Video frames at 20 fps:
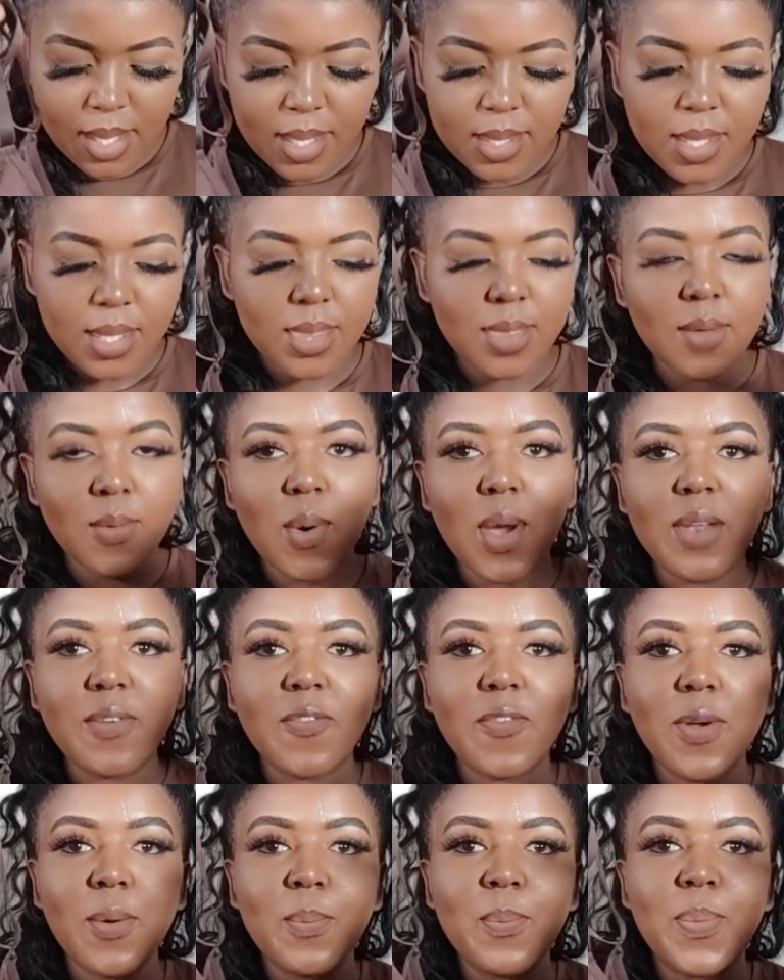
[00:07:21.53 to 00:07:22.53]
that the one
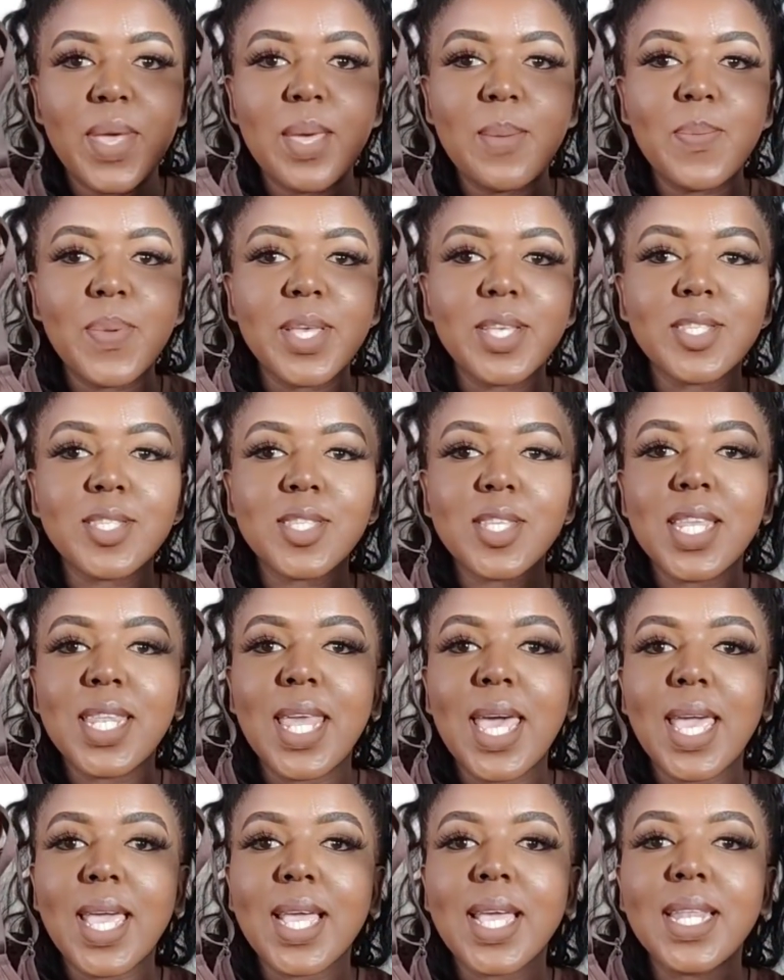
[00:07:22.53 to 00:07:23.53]
from Pep is
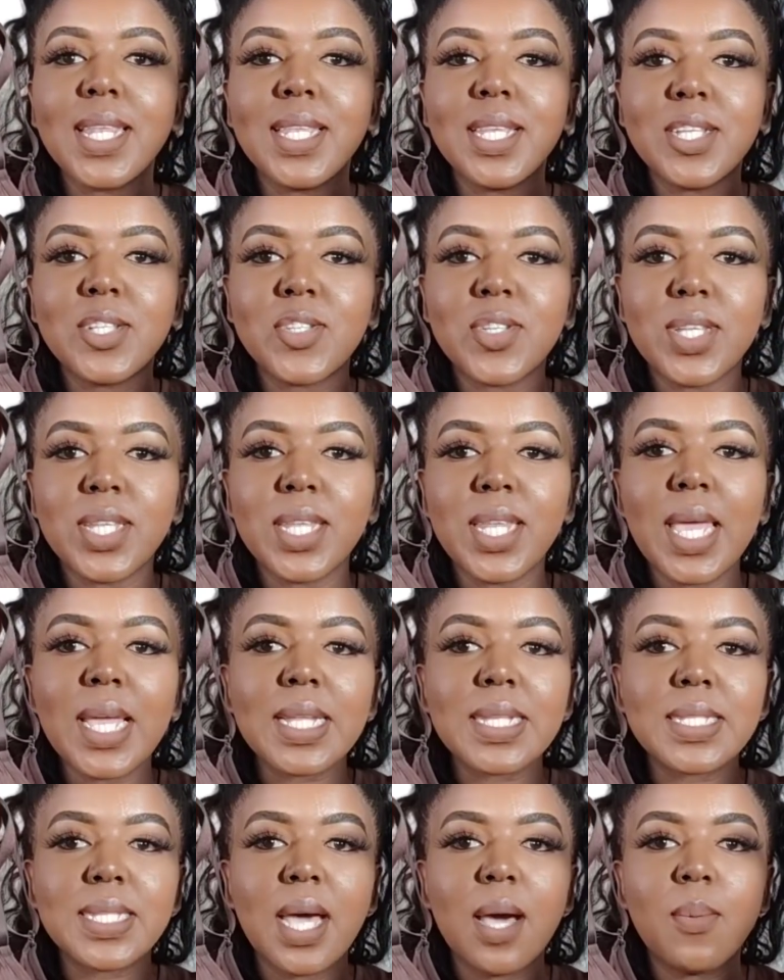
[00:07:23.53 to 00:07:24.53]
like literally
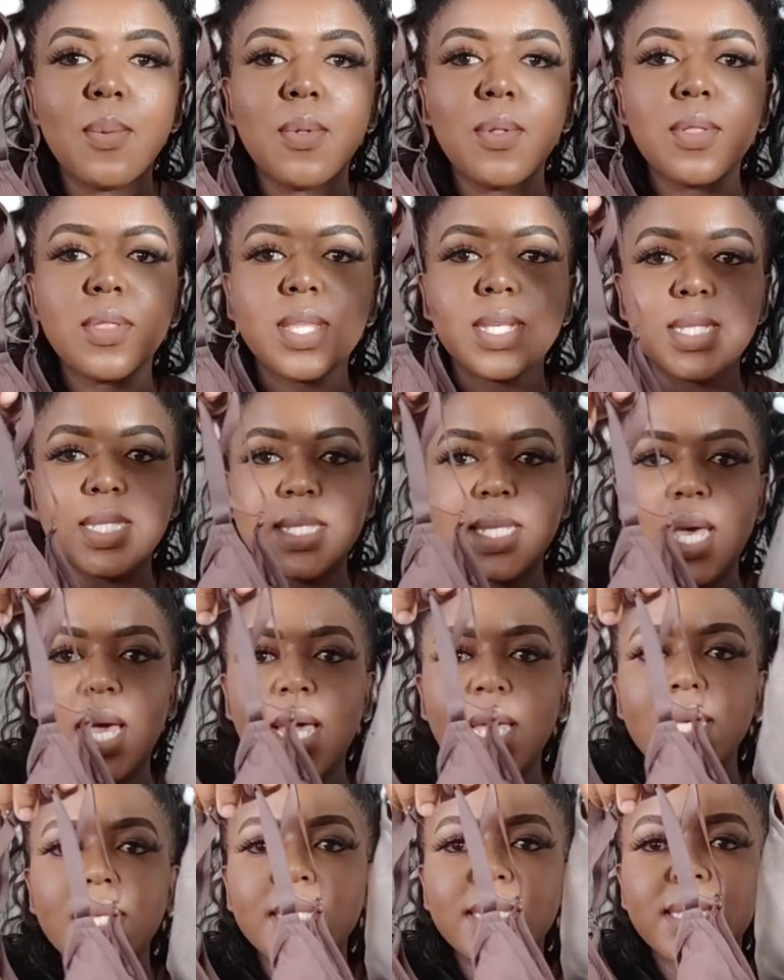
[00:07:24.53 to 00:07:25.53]
like double the
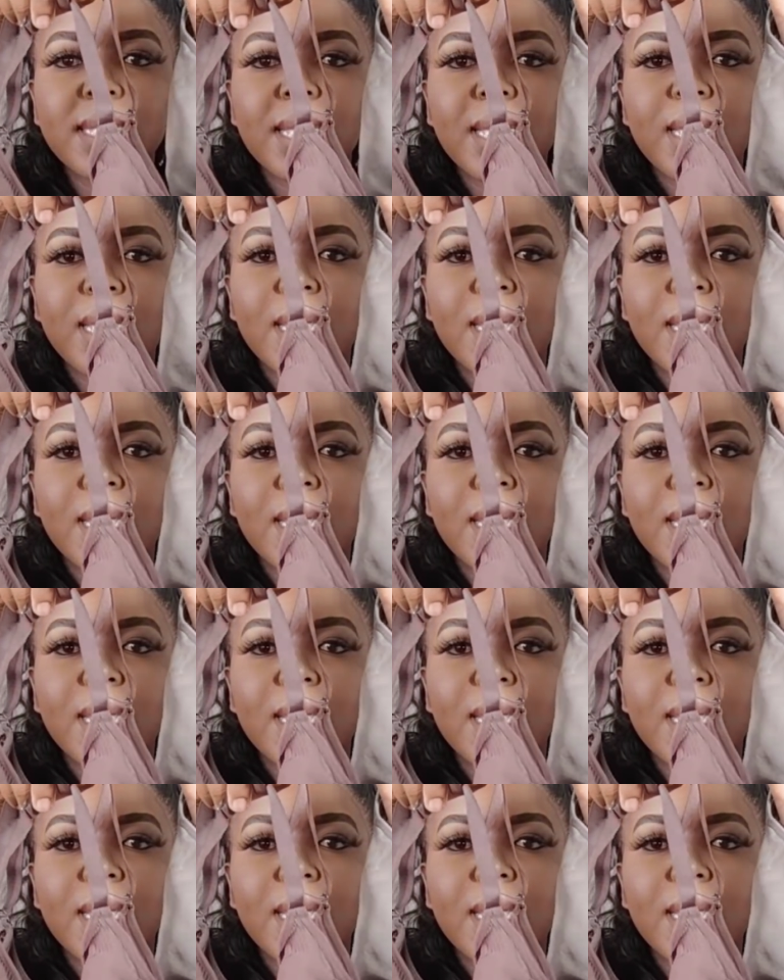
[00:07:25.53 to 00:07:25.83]
size